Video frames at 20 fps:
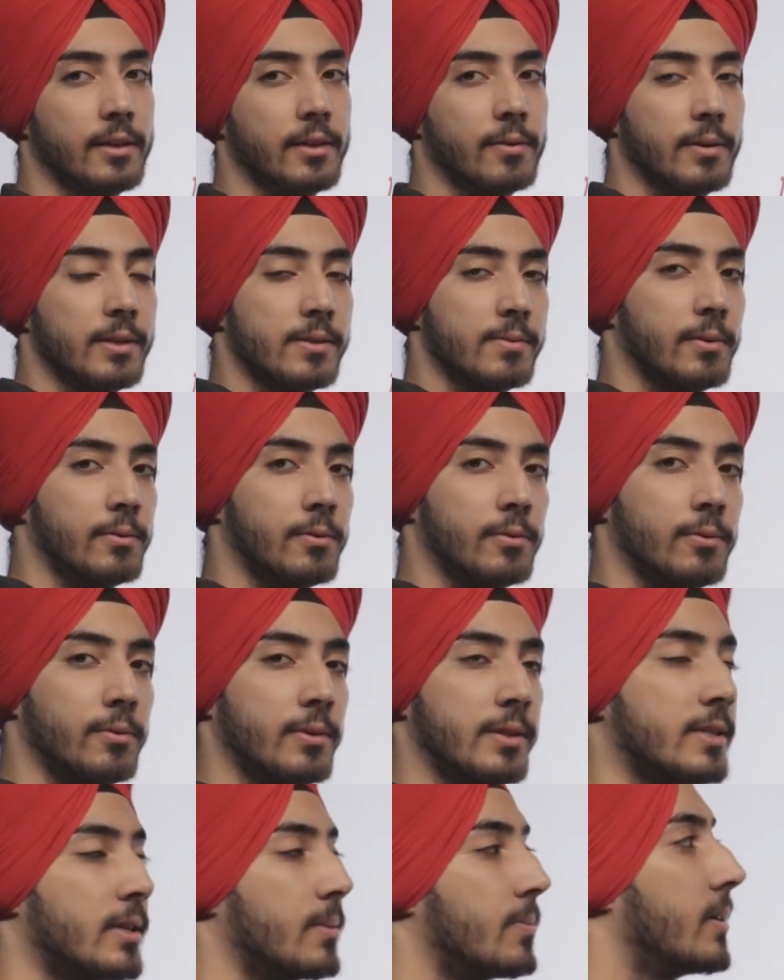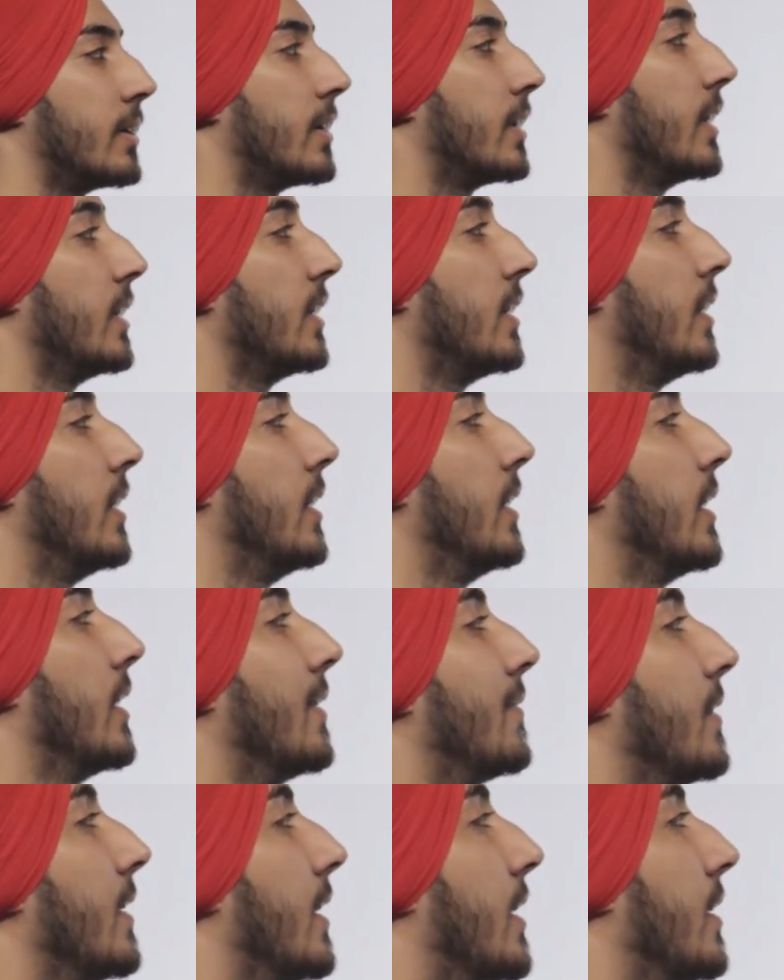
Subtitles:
Otherwise we could do it separately if he